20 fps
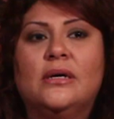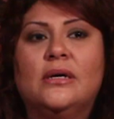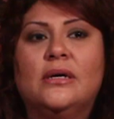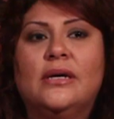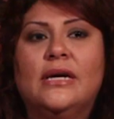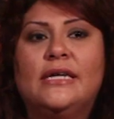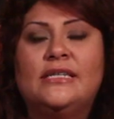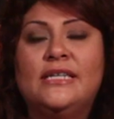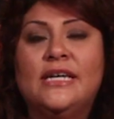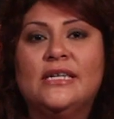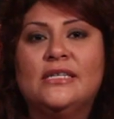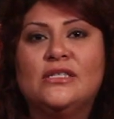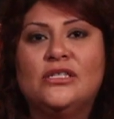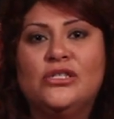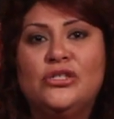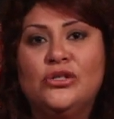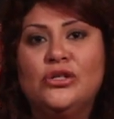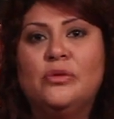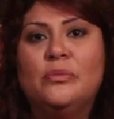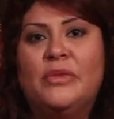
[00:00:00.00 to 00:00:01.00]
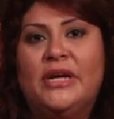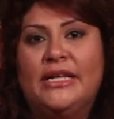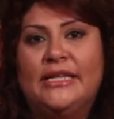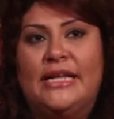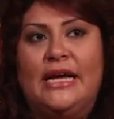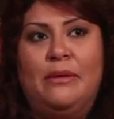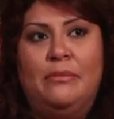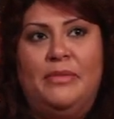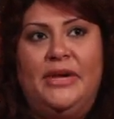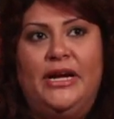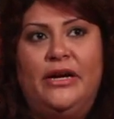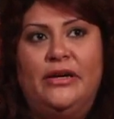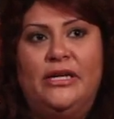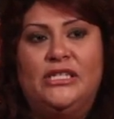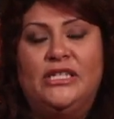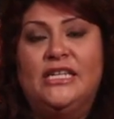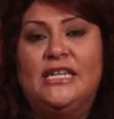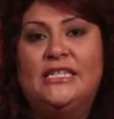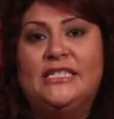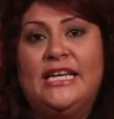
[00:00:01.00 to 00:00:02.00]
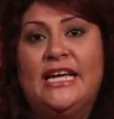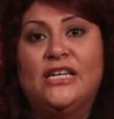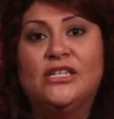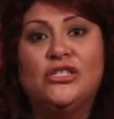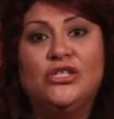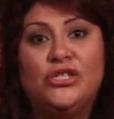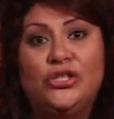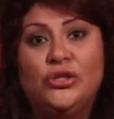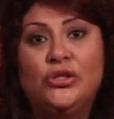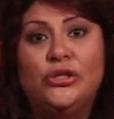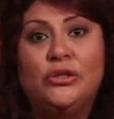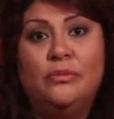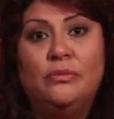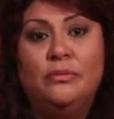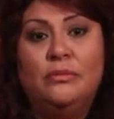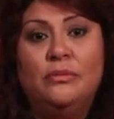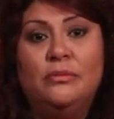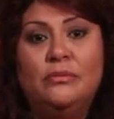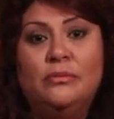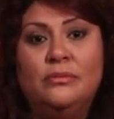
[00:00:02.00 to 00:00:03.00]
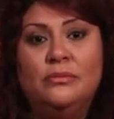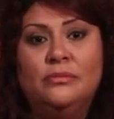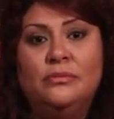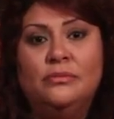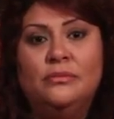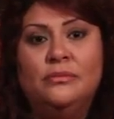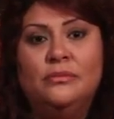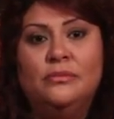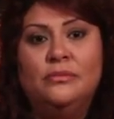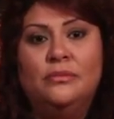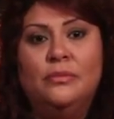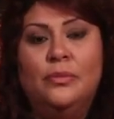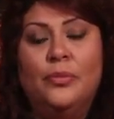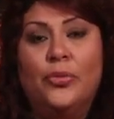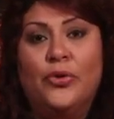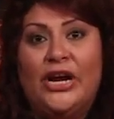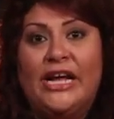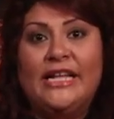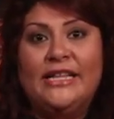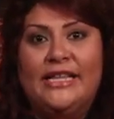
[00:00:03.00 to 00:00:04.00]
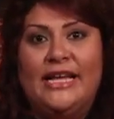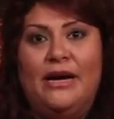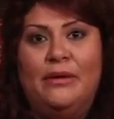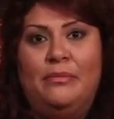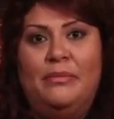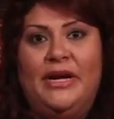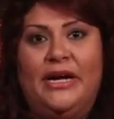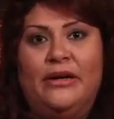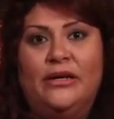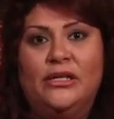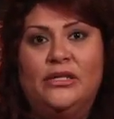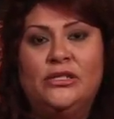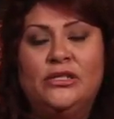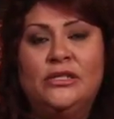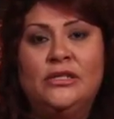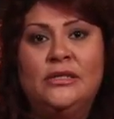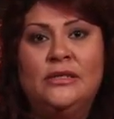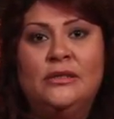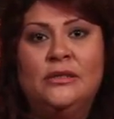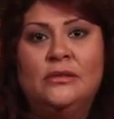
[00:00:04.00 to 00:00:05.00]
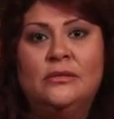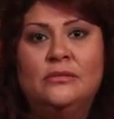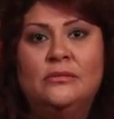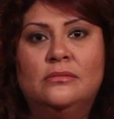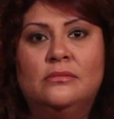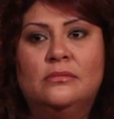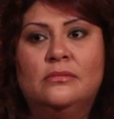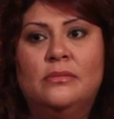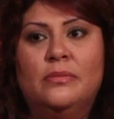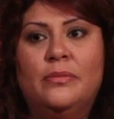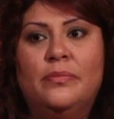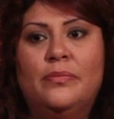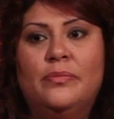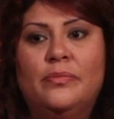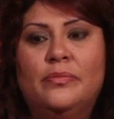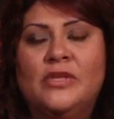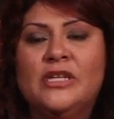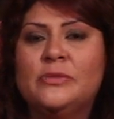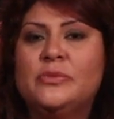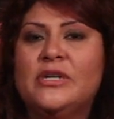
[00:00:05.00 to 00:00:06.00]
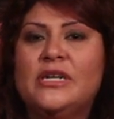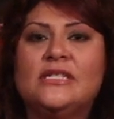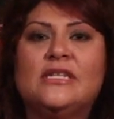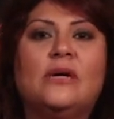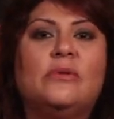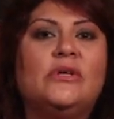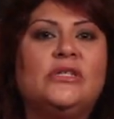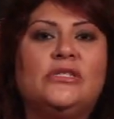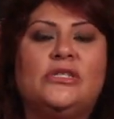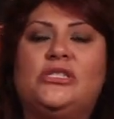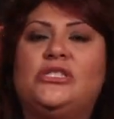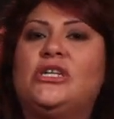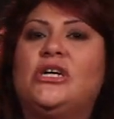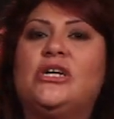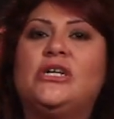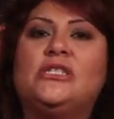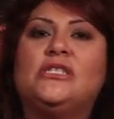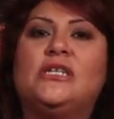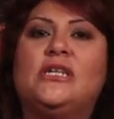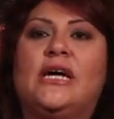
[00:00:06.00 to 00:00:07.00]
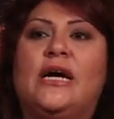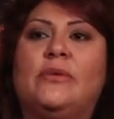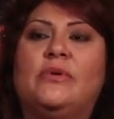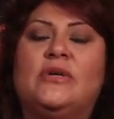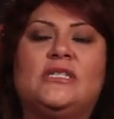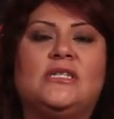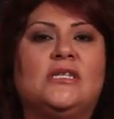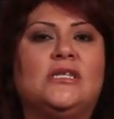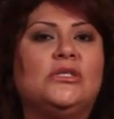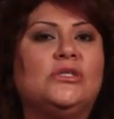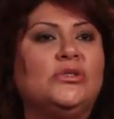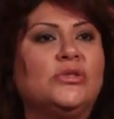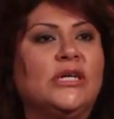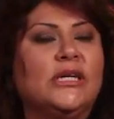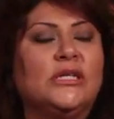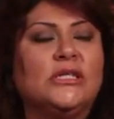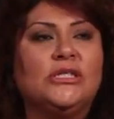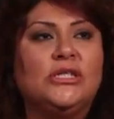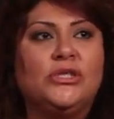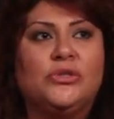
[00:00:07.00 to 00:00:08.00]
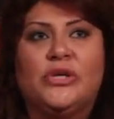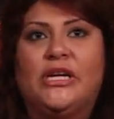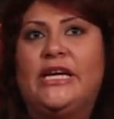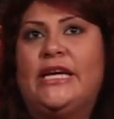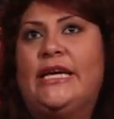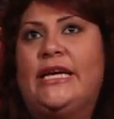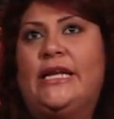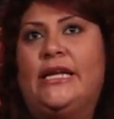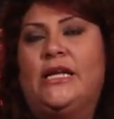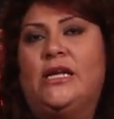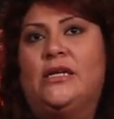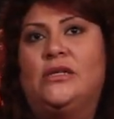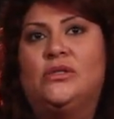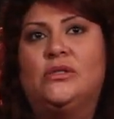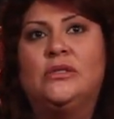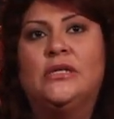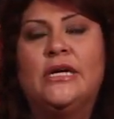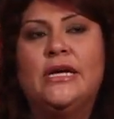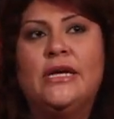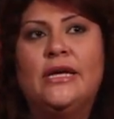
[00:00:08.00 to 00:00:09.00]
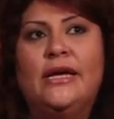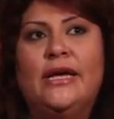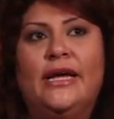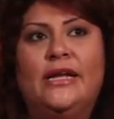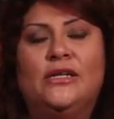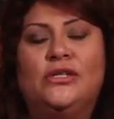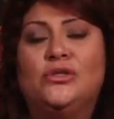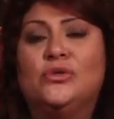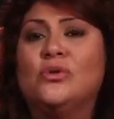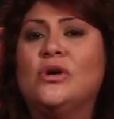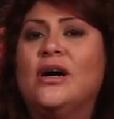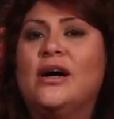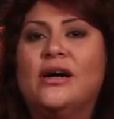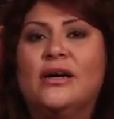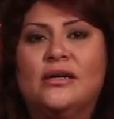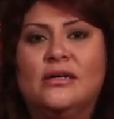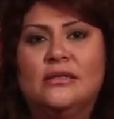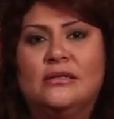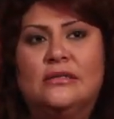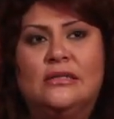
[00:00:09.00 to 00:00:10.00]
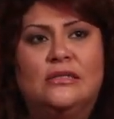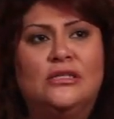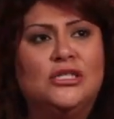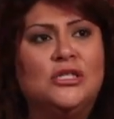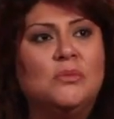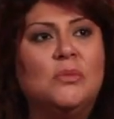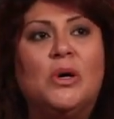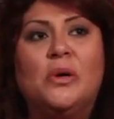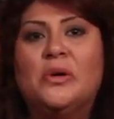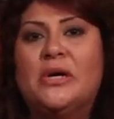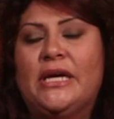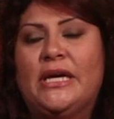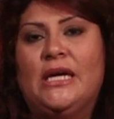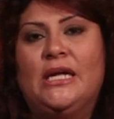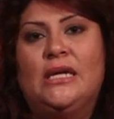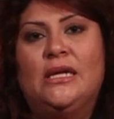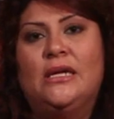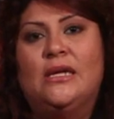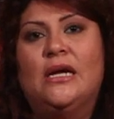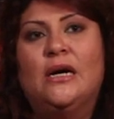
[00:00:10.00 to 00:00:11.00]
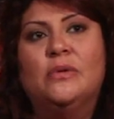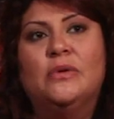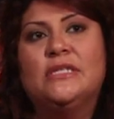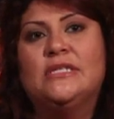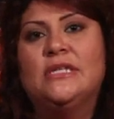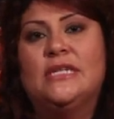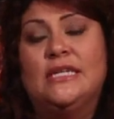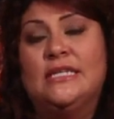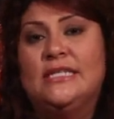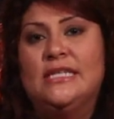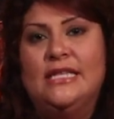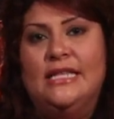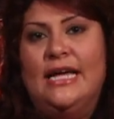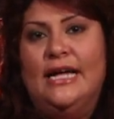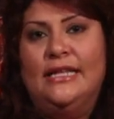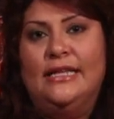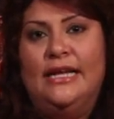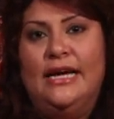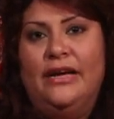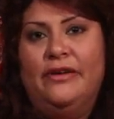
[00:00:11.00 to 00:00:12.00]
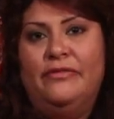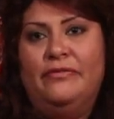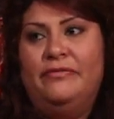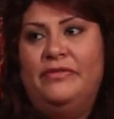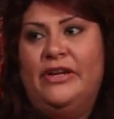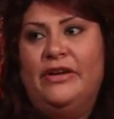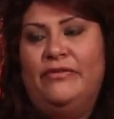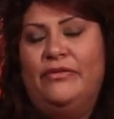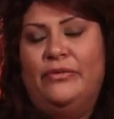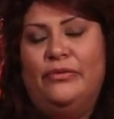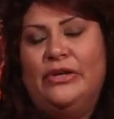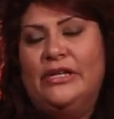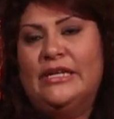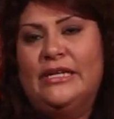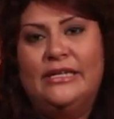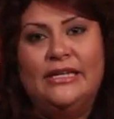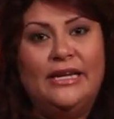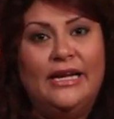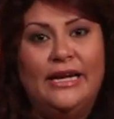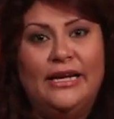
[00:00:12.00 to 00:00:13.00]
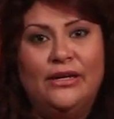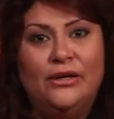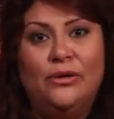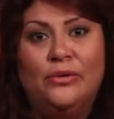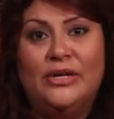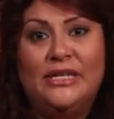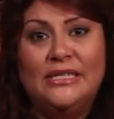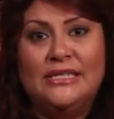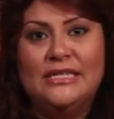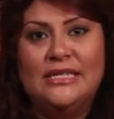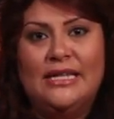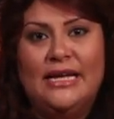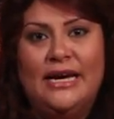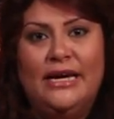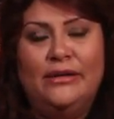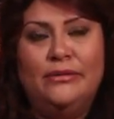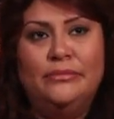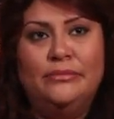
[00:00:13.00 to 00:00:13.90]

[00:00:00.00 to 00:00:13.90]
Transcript: it takes two to make that marriage, and it takes two to break that marriage. Just because I went to church and I wasn't drinking and drugs and smoking, and I wasn't into that life, never really did I go into that.